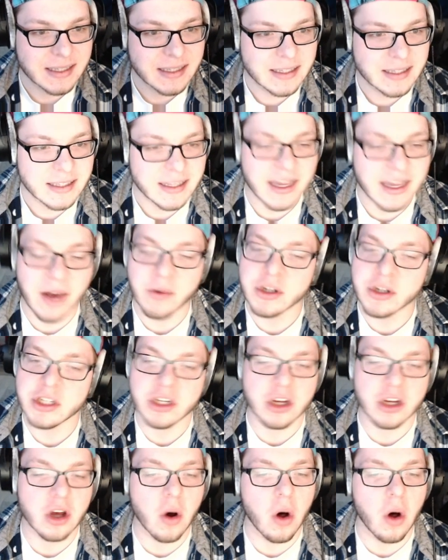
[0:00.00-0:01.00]
we're just
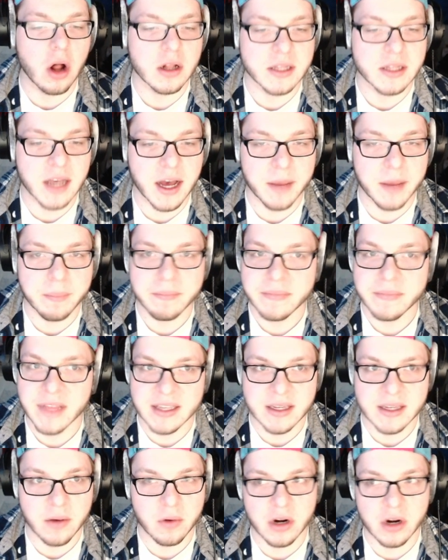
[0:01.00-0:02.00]
gonna go all-time. That's
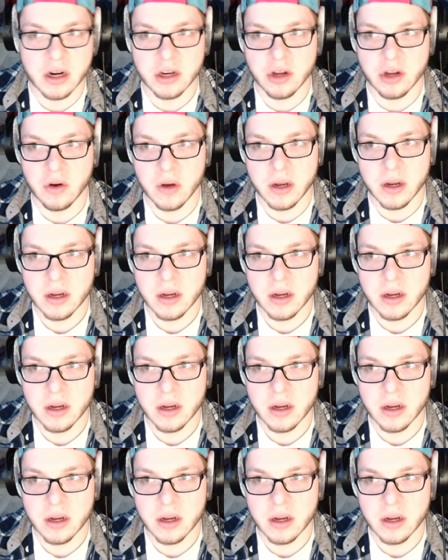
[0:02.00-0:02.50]
how we're gonna do it.